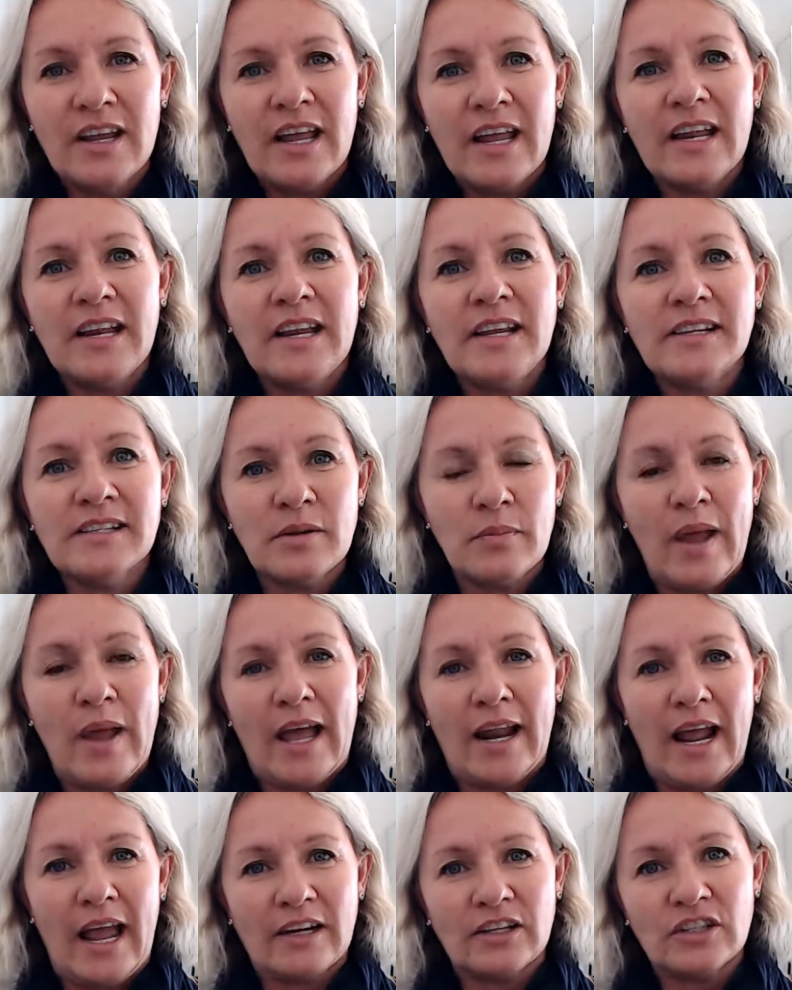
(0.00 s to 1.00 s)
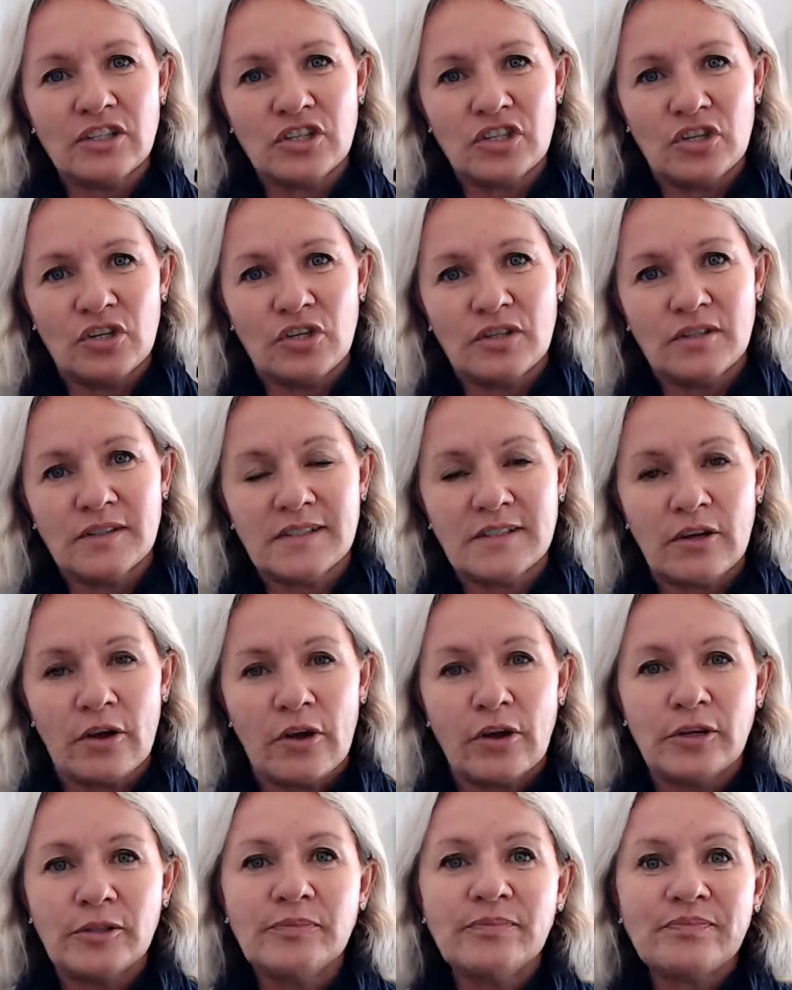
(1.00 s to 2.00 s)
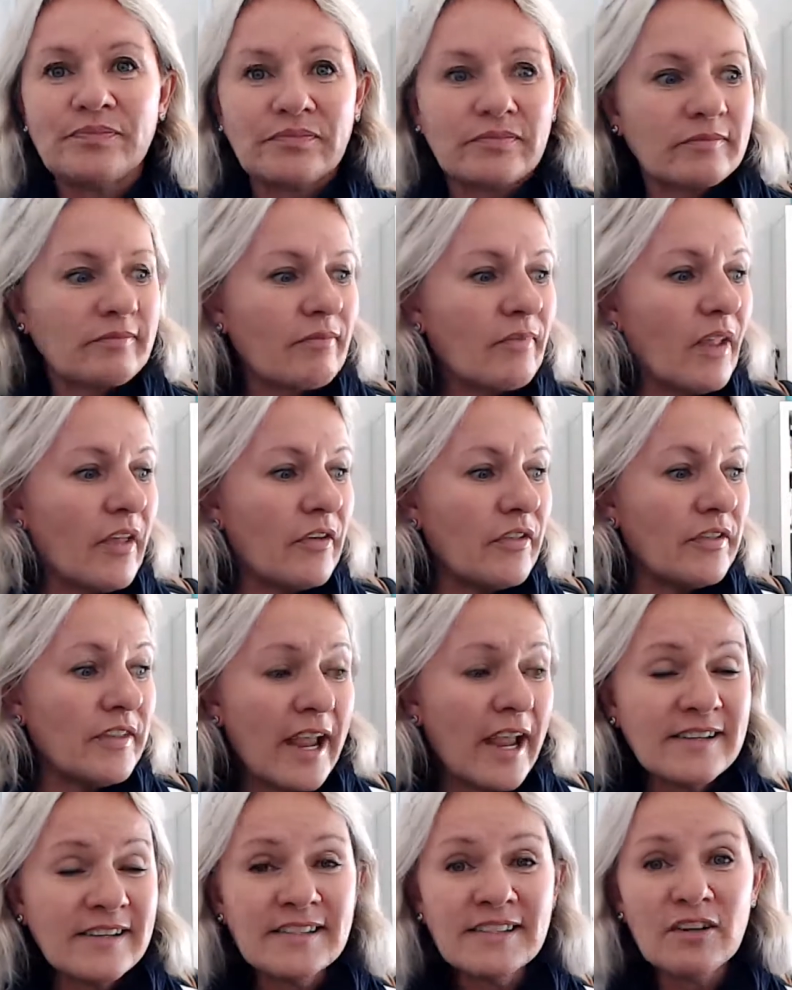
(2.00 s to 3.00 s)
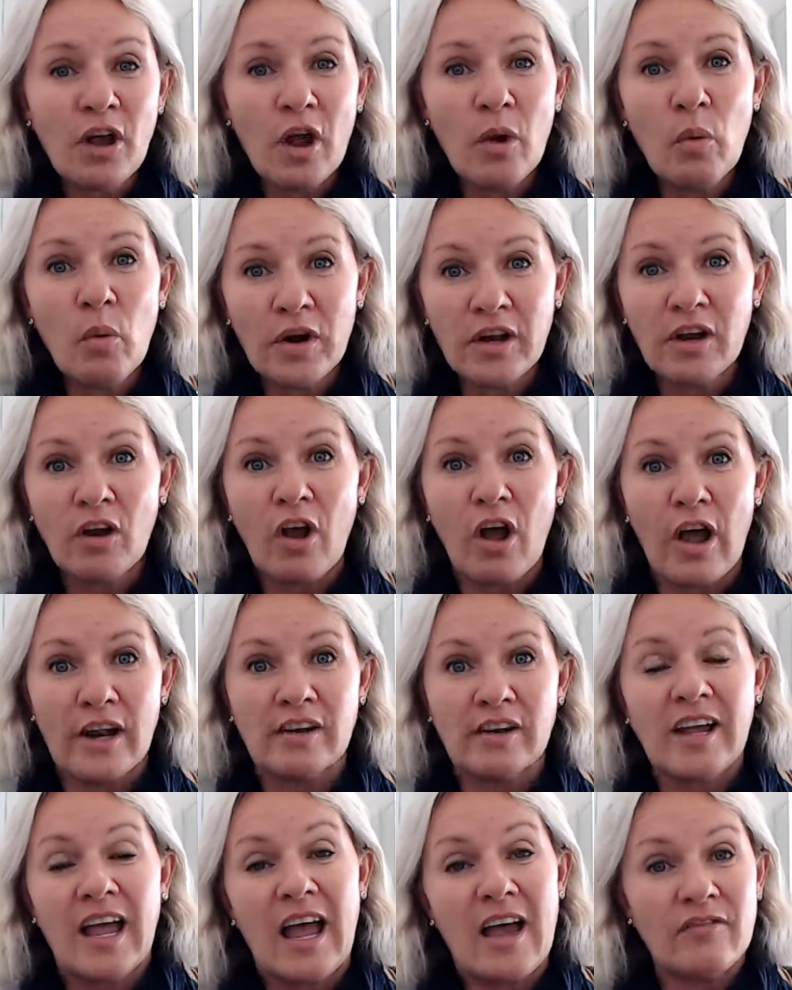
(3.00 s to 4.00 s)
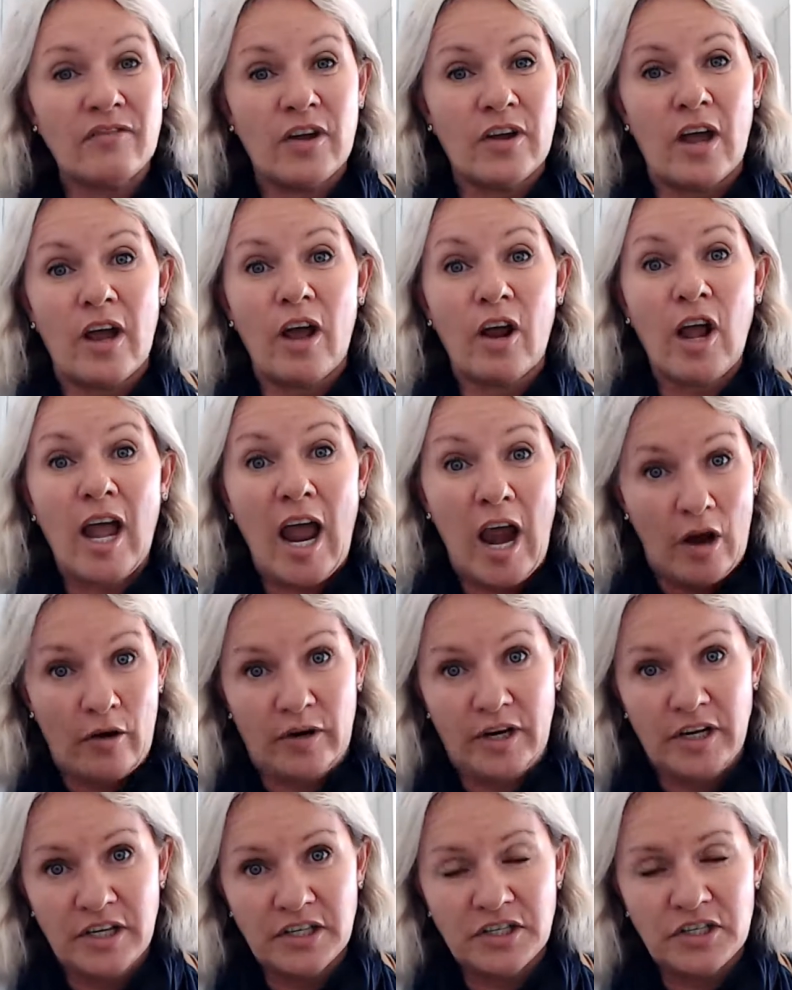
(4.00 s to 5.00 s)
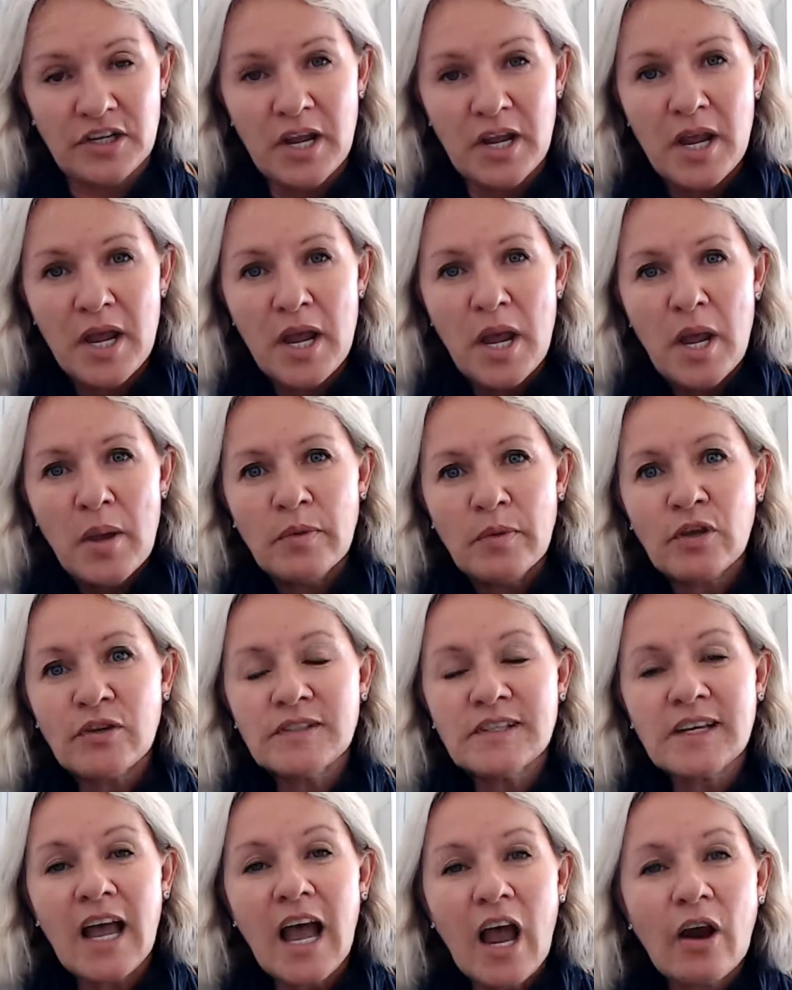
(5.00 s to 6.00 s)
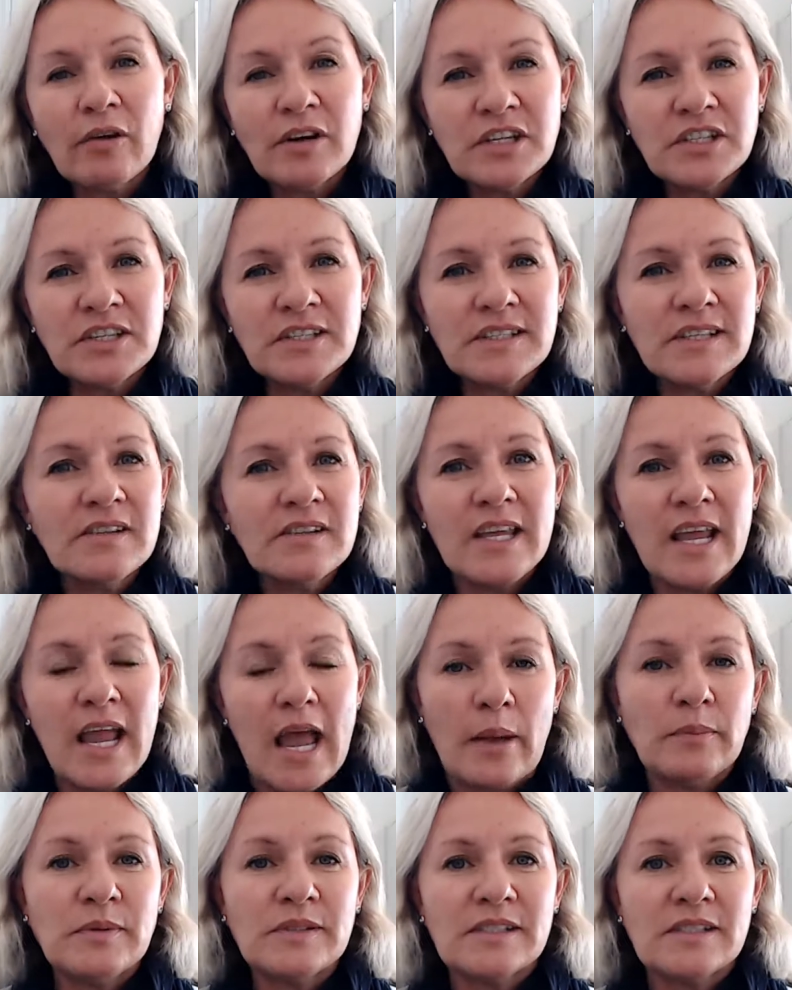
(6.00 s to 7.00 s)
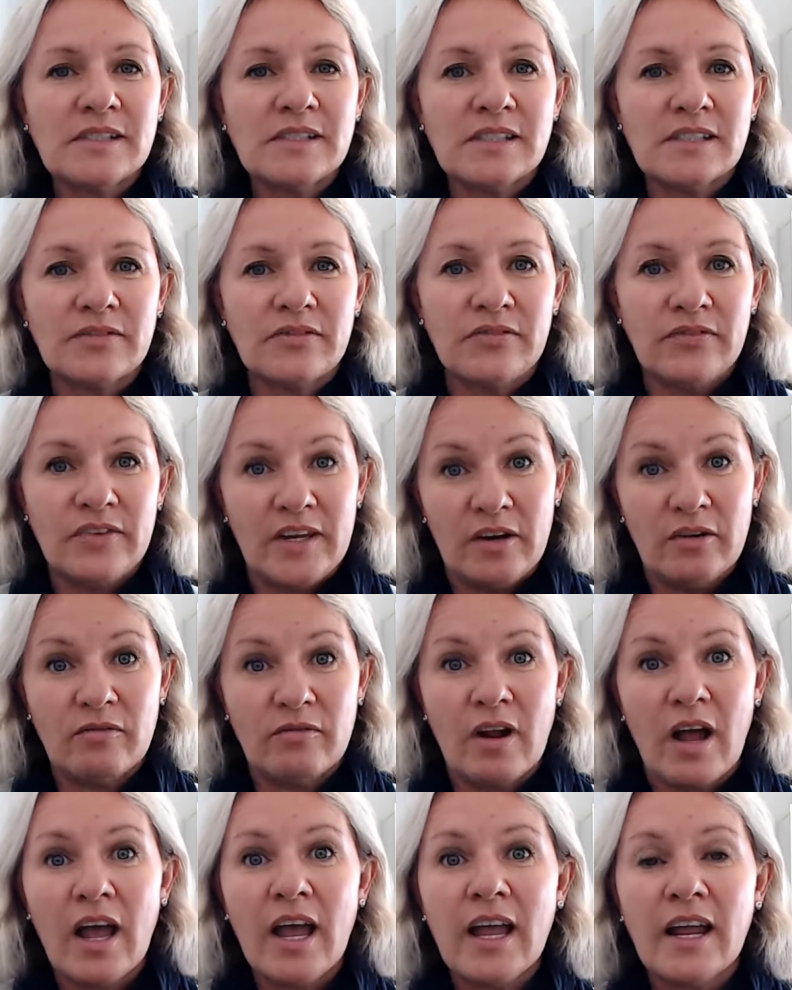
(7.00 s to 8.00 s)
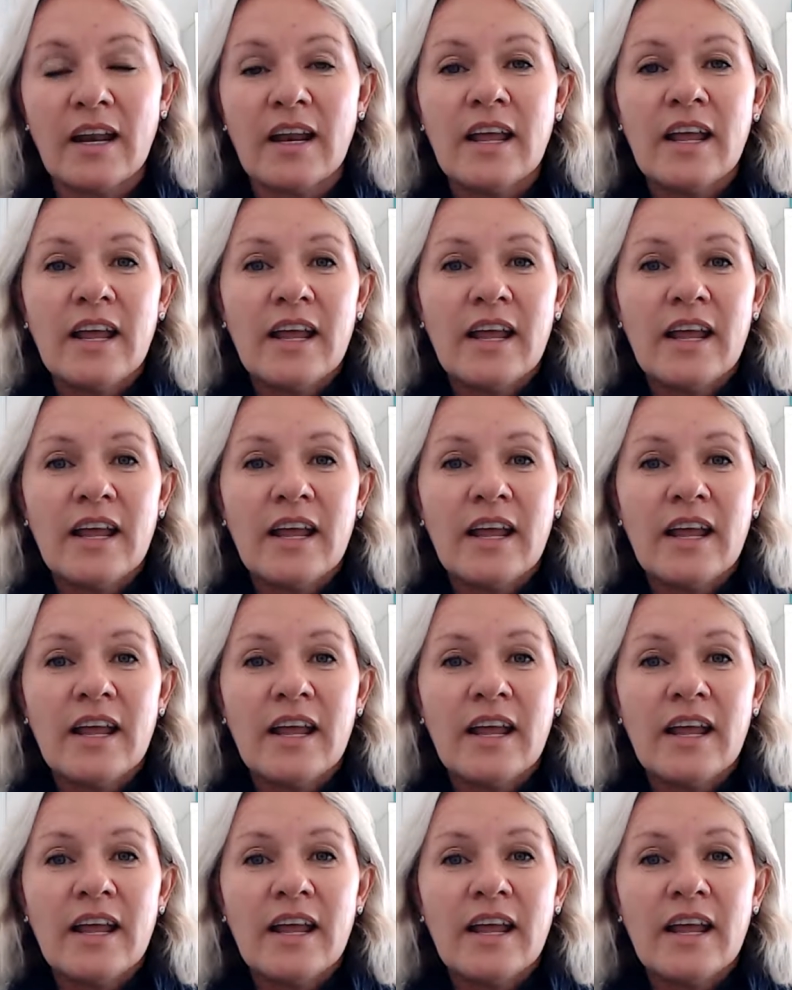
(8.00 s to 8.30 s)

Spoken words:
It is about attitude. So next, I want to kind of cover courage, because courage isn't the absence of fear, right?